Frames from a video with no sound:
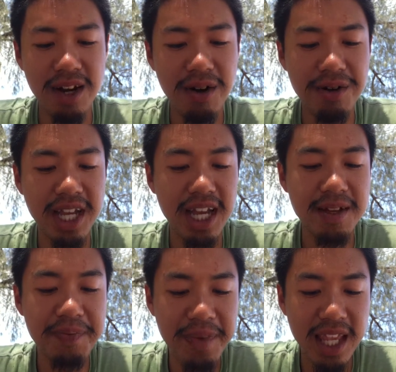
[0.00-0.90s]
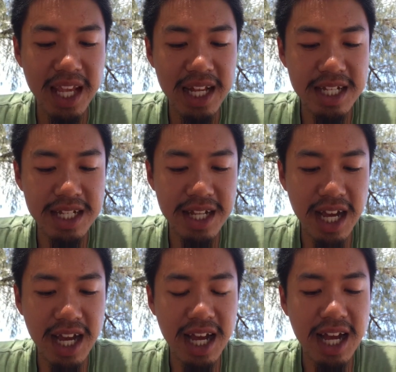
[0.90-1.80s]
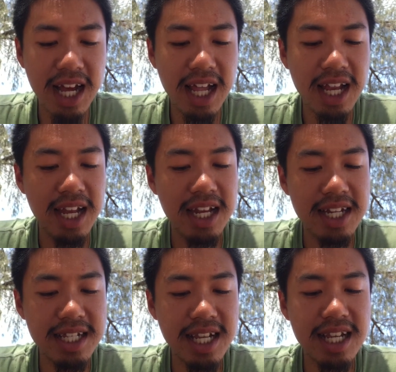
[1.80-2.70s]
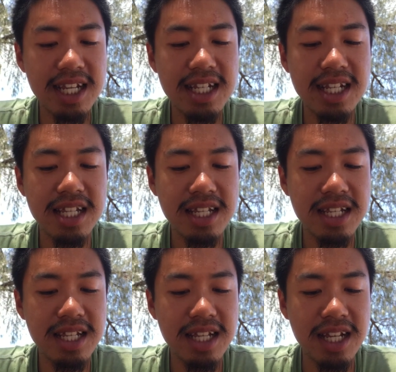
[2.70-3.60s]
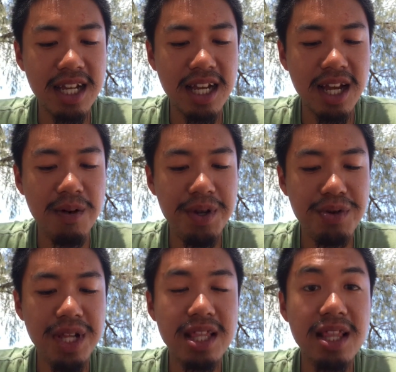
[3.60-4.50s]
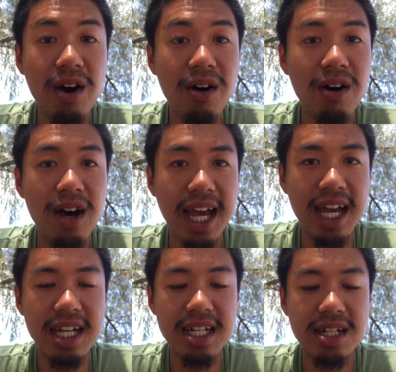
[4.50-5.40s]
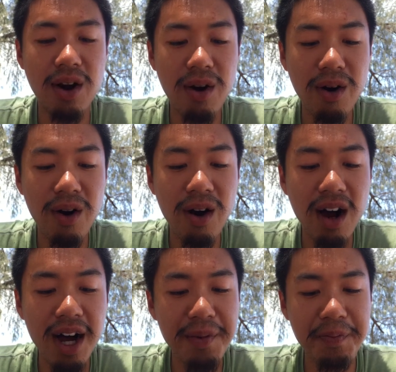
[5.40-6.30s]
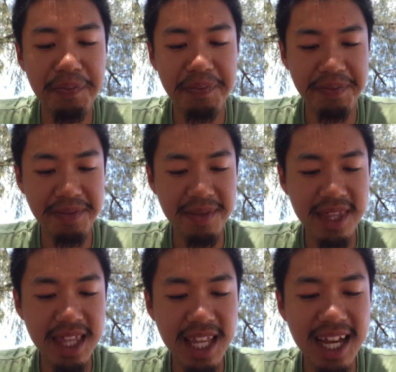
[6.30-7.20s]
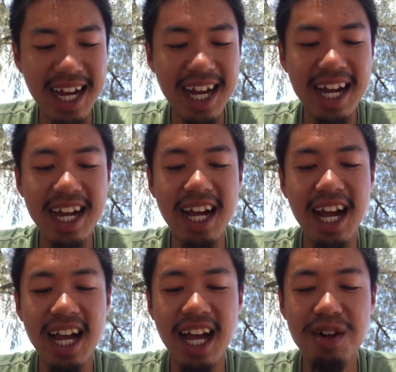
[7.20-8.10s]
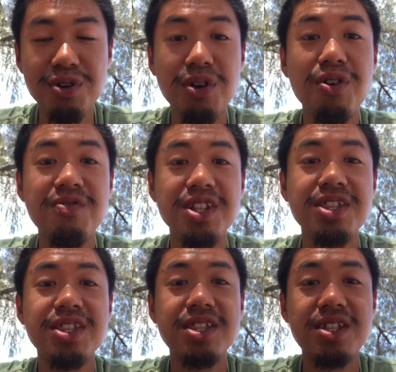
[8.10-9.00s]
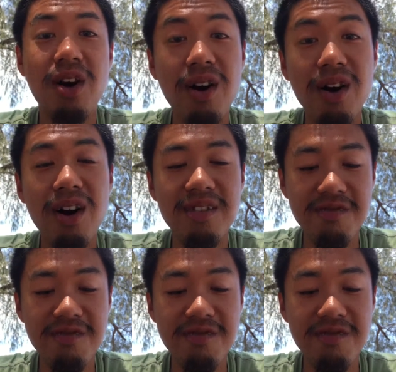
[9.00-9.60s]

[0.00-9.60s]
Okay. And the second is between Thaw and Thaw. I would go for Thaw